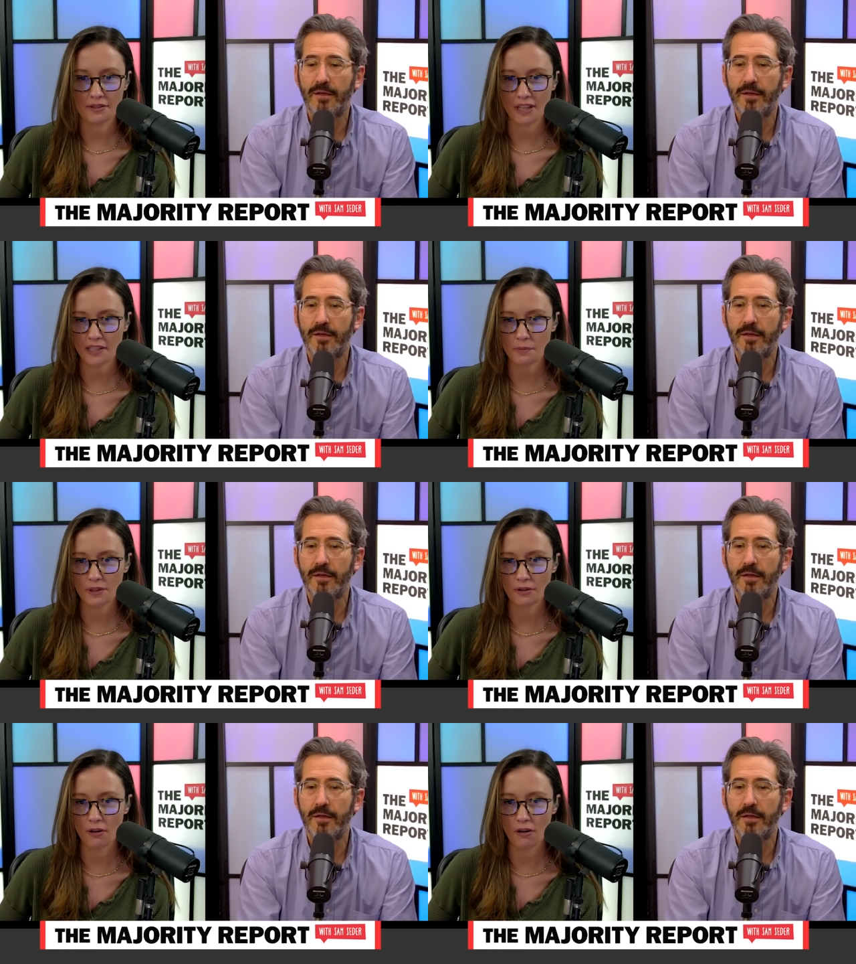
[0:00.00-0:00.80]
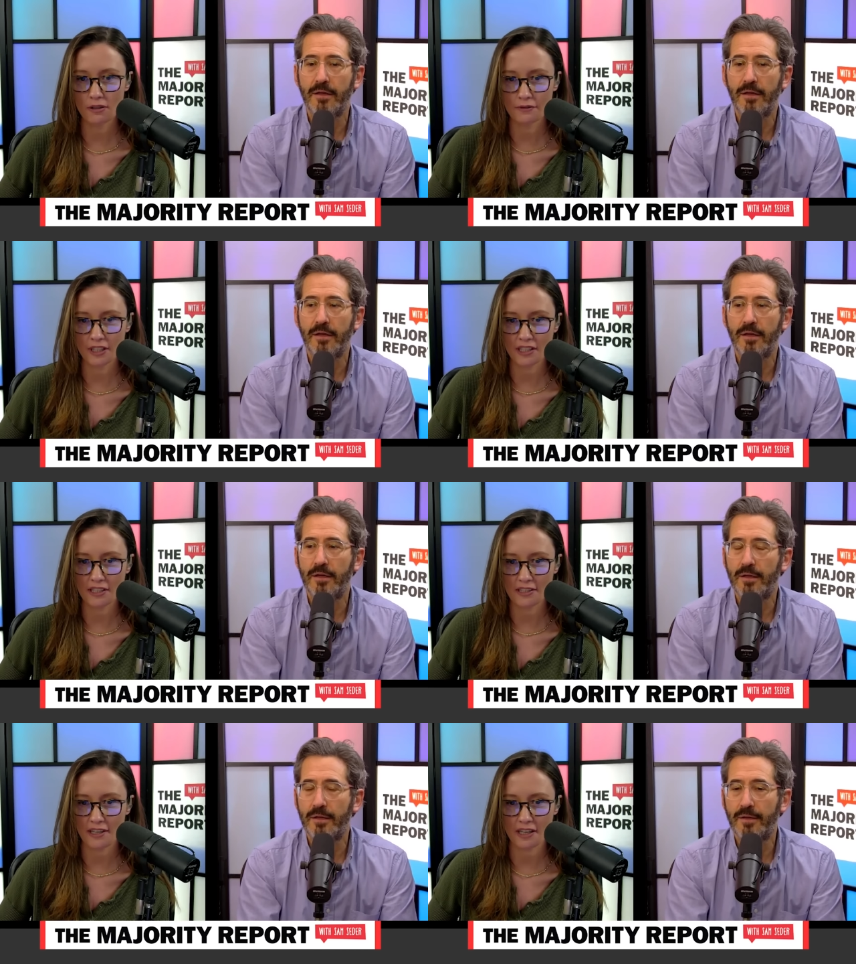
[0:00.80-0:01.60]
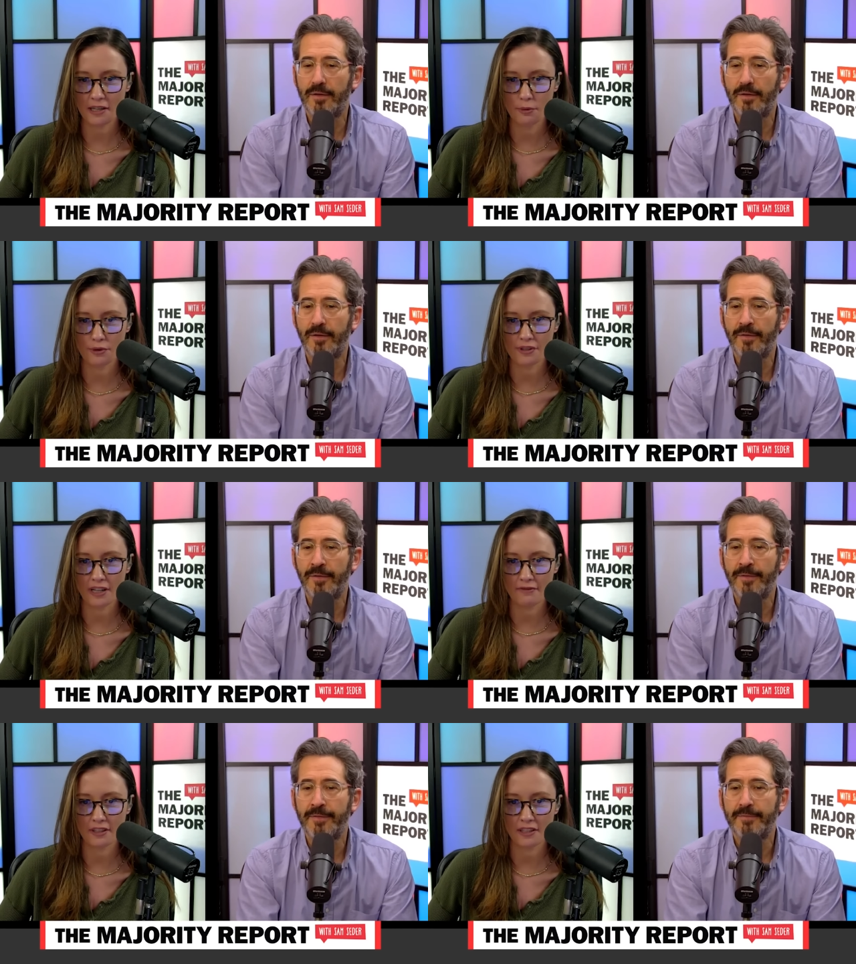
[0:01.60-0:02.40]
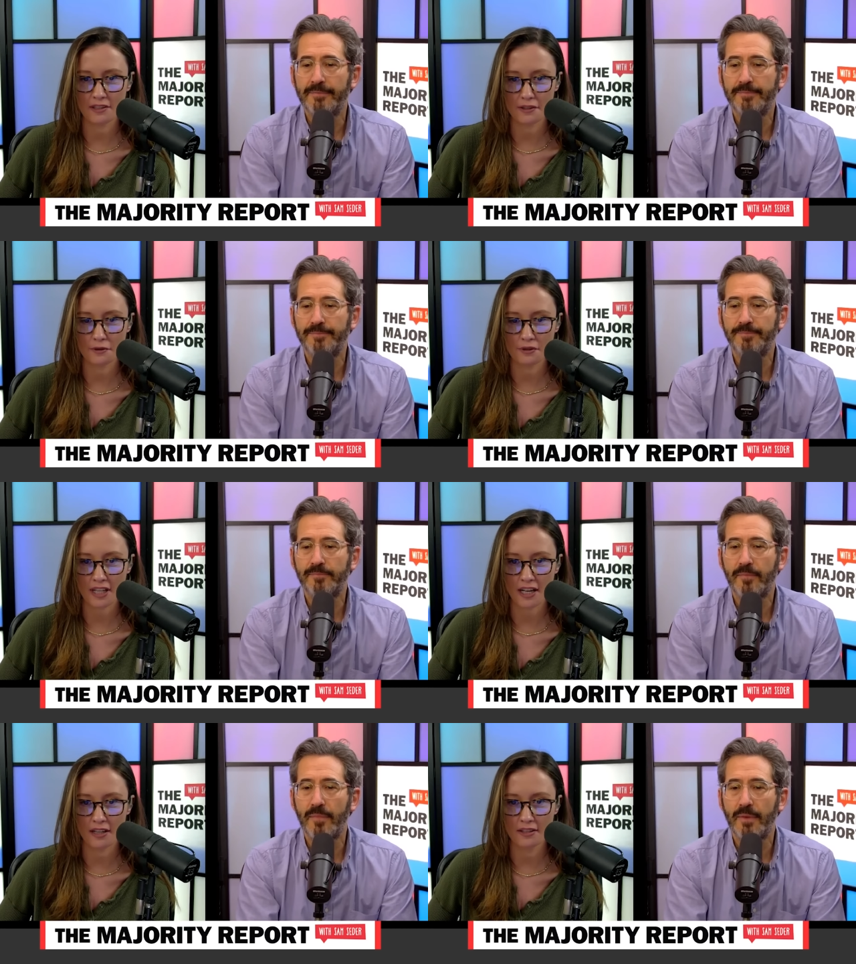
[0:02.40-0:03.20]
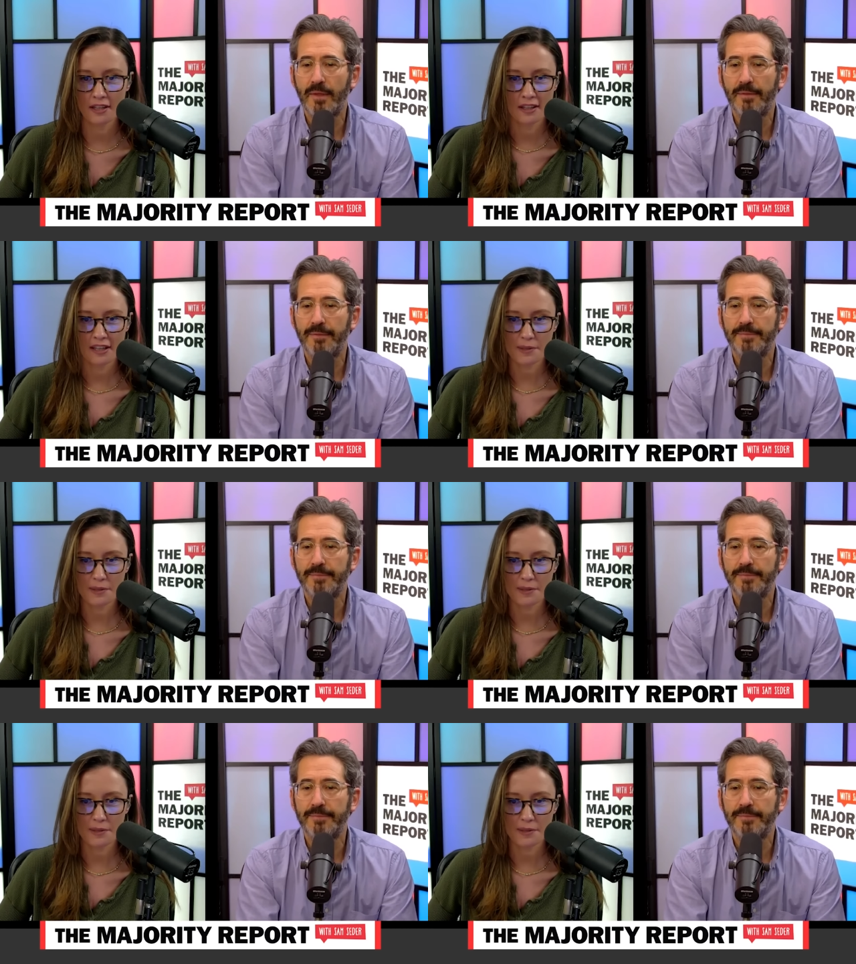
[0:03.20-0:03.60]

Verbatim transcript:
Speaker 1: that's what all of these anti-abortion advocates understand.